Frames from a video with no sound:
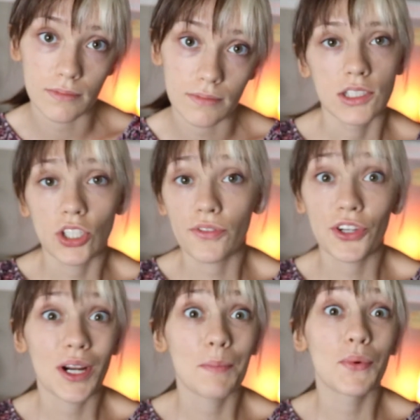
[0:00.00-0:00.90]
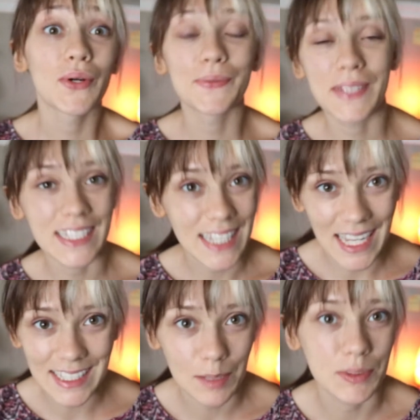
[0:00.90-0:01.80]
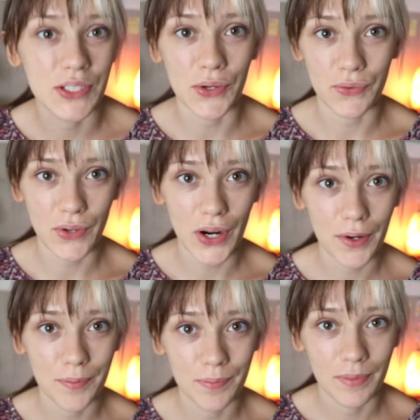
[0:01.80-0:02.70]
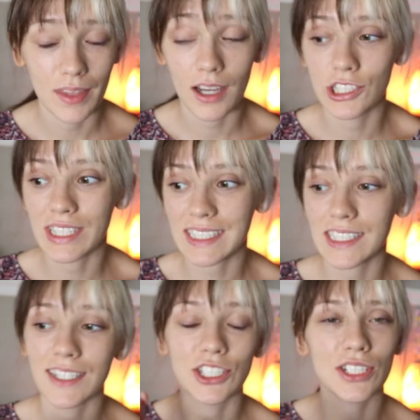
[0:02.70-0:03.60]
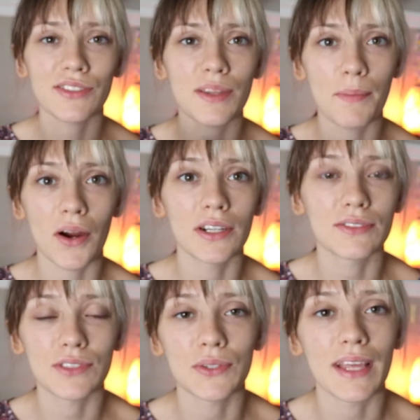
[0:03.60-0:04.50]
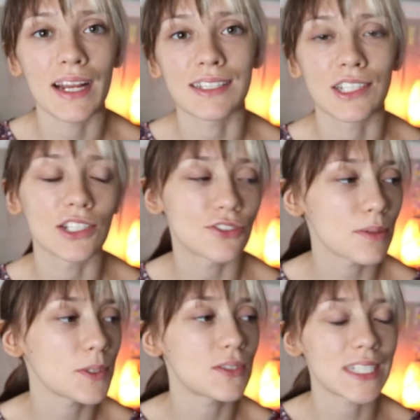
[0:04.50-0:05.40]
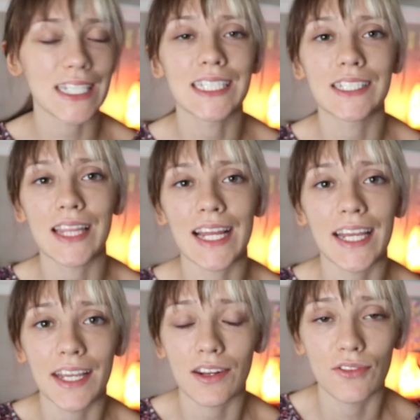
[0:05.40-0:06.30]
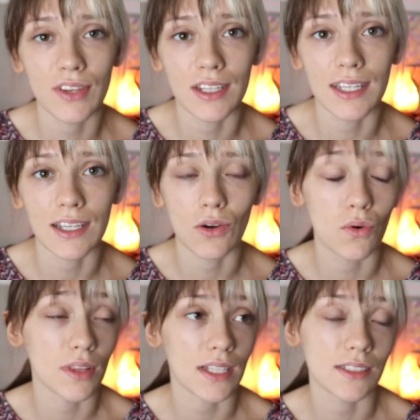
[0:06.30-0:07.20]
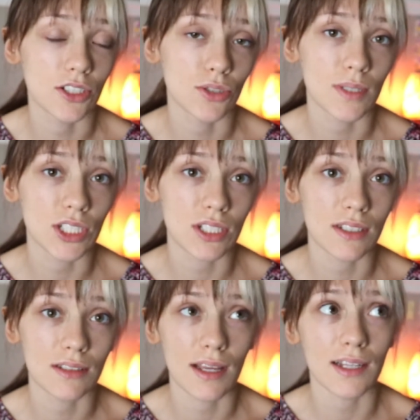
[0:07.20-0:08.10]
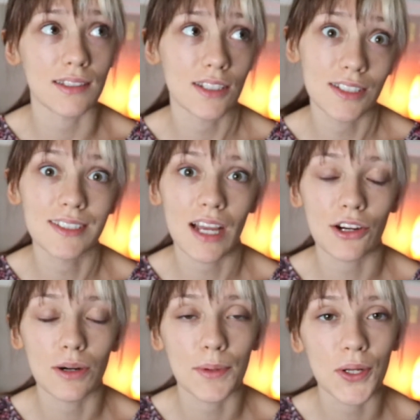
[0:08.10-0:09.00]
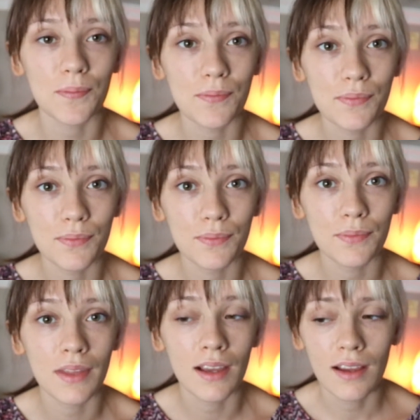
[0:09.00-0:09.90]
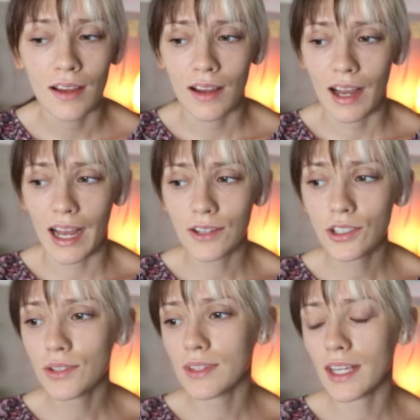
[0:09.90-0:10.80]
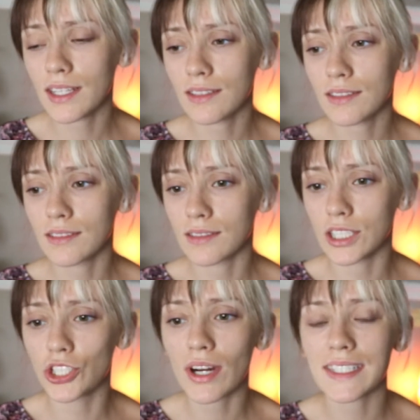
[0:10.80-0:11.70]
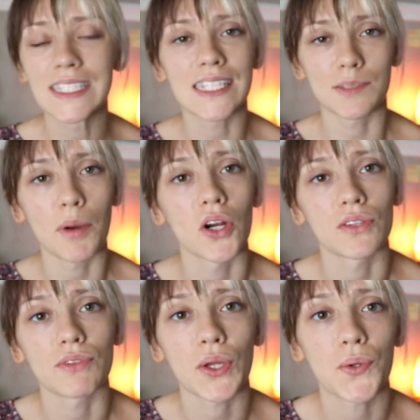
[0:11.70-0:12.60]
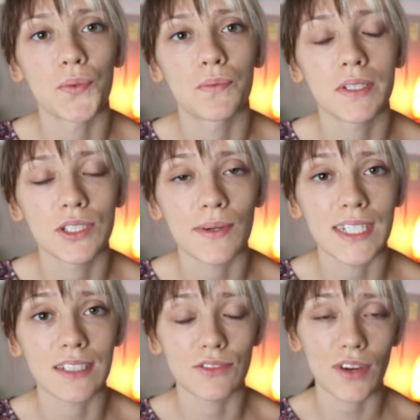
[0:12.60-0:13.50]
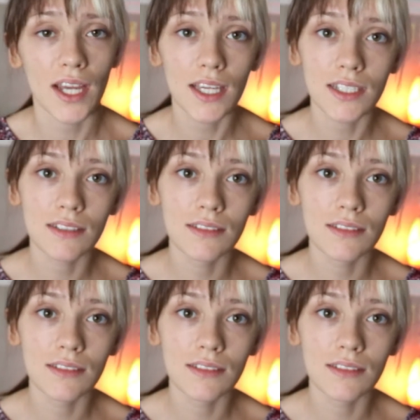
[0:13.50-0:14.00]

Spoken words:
So if you're on board with this concept so far, addressing just the part of you that has contributed to that negative feeling or that situation that is undesirable, how do you then address this part of you once you identify it?